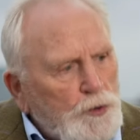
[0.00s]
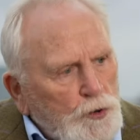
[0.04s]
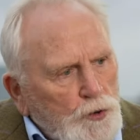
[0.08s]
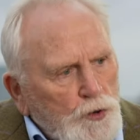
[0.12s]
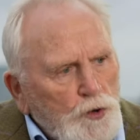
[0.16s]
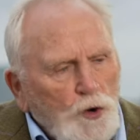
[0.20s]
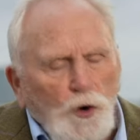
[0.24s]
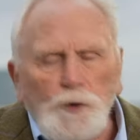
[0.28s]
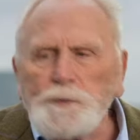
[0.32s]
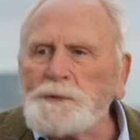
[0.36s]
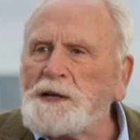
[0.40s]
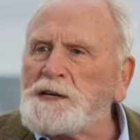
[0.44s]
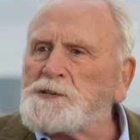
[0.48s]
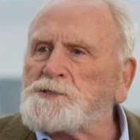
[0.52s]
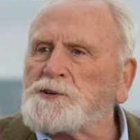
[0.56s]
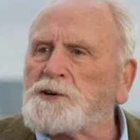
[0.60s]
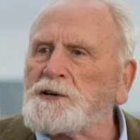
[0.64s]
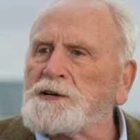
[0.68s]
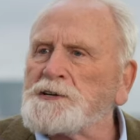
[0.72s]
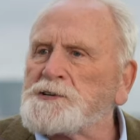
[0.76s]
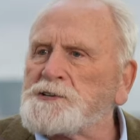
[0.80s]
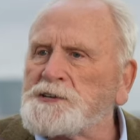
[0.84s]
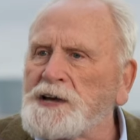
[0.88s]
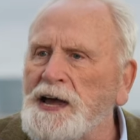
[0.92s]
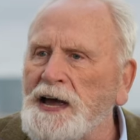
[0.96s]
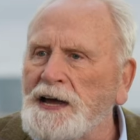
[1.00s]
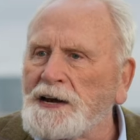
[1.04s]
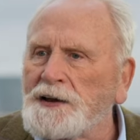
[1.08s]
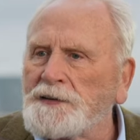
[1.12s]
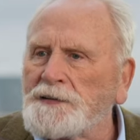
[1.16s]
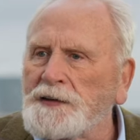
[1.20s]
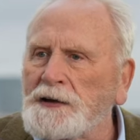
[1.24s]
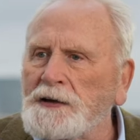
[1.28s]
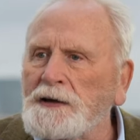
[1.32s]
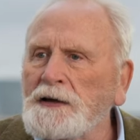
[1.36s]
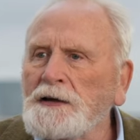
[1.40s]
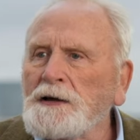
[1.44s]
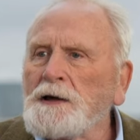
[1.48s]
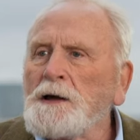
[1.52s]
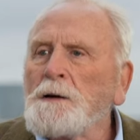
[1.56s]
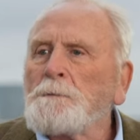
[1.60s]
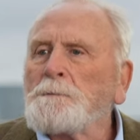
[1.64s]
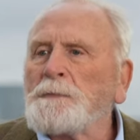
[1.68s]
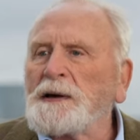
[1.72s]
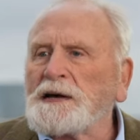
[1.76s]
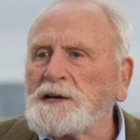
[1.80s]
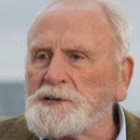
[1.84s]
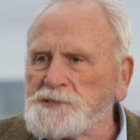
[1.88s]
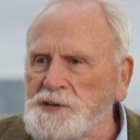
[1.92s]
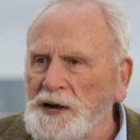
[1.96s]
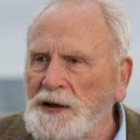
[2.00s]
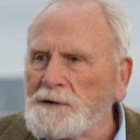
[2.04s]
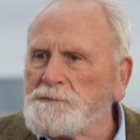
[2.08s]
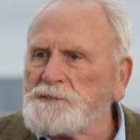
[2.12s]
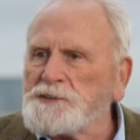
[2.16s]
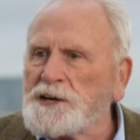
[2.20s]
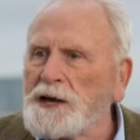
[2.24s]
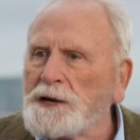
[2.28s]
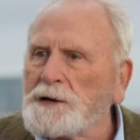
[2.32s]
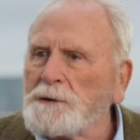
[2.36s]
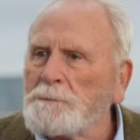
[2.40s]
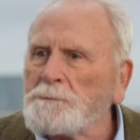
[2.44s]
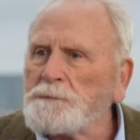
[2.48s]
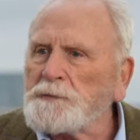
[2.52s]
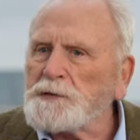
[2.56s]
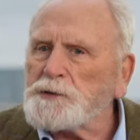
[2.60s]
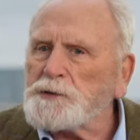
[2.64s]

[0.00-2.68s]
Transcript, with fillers: Nobody's going to say anything. because I've said, do it?